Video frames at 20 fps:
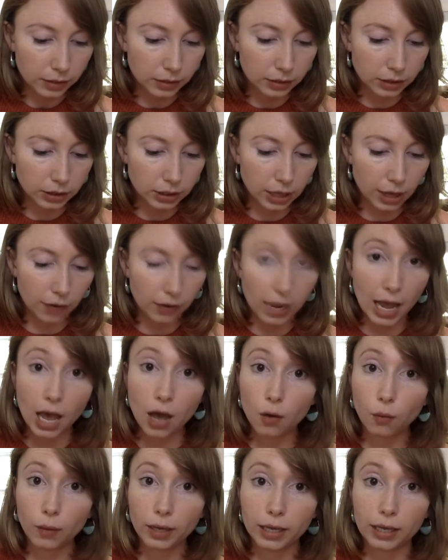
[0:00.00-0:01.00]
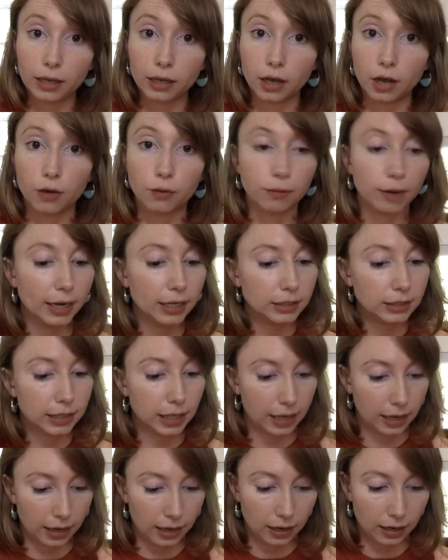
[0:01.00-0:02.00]
So now we can go right
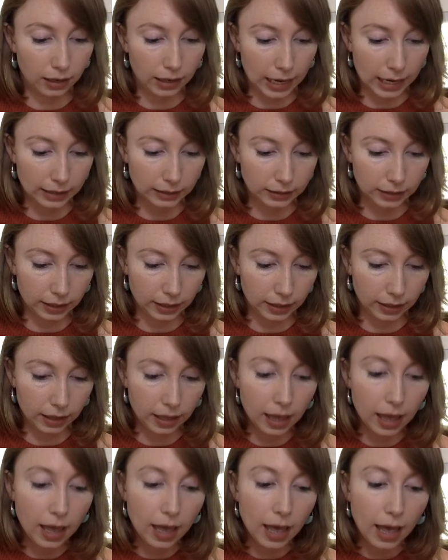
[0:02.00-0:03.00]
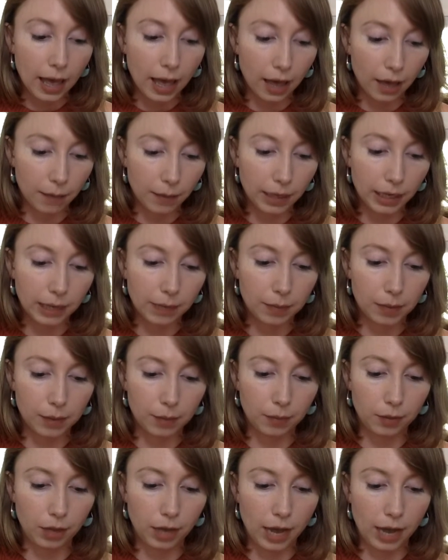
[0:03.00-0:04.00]
to analyzing. How many
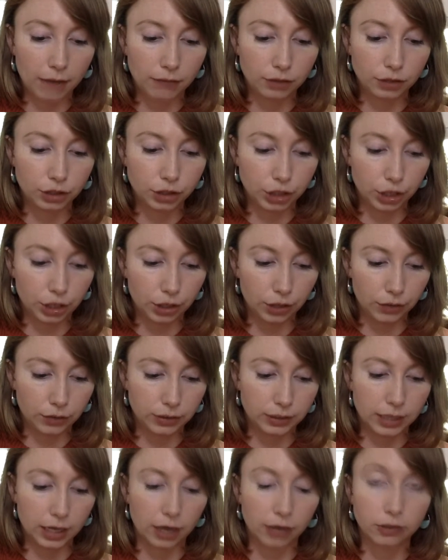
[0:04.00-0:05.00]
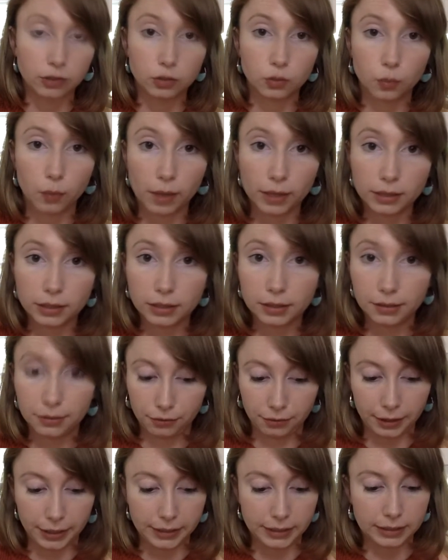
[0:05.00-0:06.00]
people have shoes that are
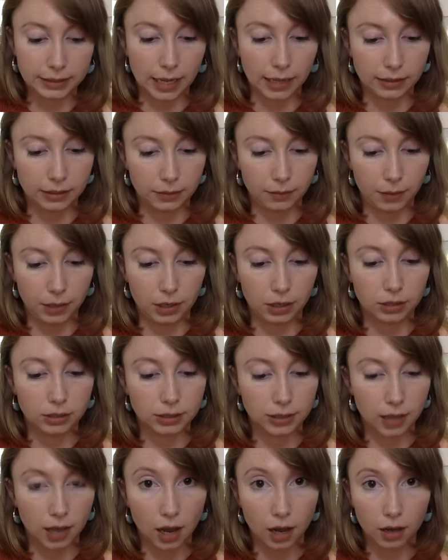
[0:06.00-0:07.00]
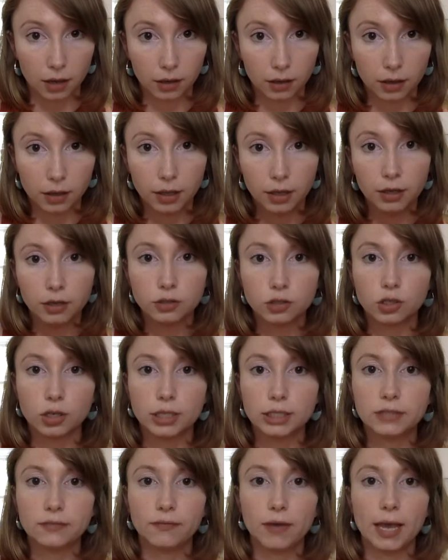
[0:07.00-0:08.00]
23 centimeters long? So
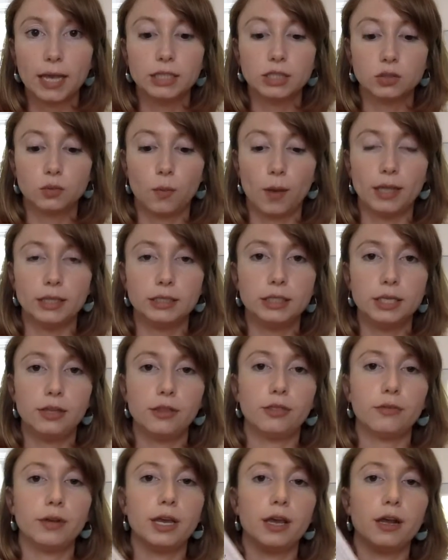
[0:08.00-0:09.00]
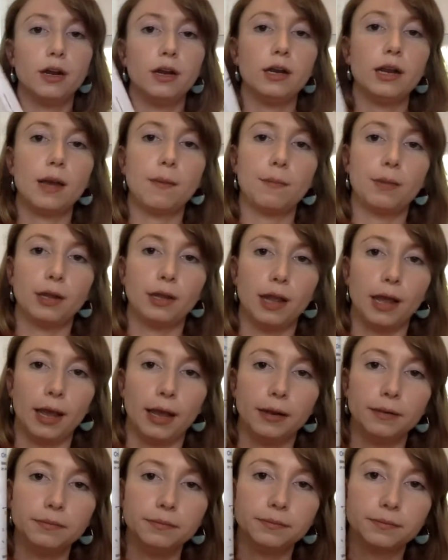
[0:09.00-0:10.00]
let's find 23 on our number
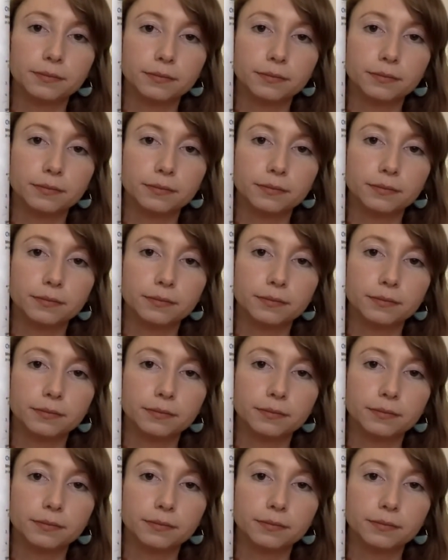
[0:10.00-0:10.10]
line.